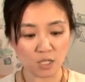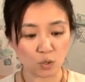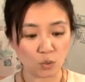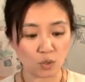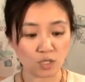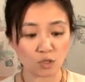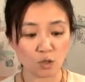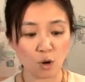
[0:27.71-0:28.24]
So
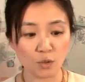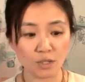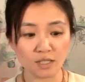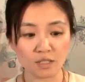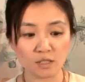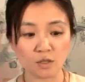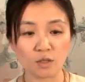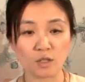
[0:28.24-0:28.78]
you, all you
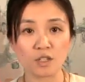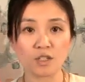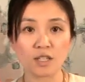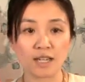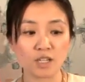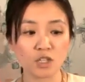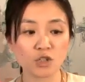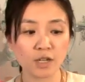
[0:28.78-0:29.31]
need to do is
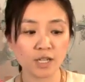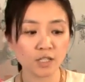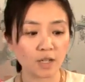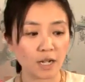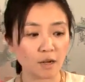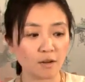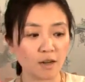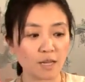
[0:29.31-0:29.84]
like trace
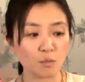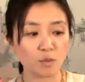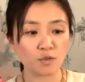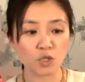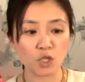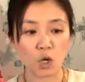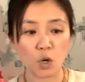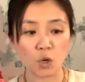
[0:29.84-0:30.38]
the outline
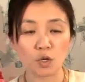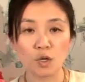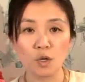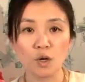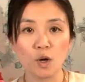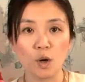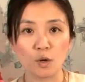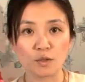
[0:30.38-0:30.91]
with chalk
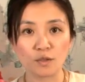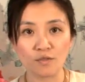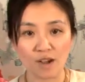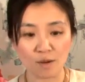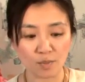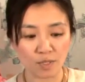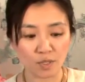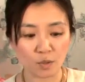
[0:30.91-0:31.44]
on the
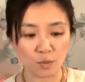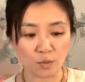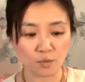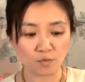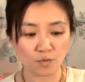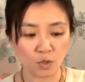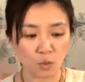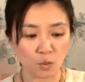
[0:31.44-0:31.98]
fabric you've
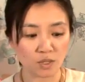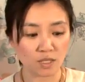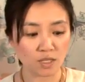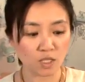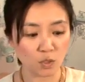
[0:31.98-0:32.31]
chosen.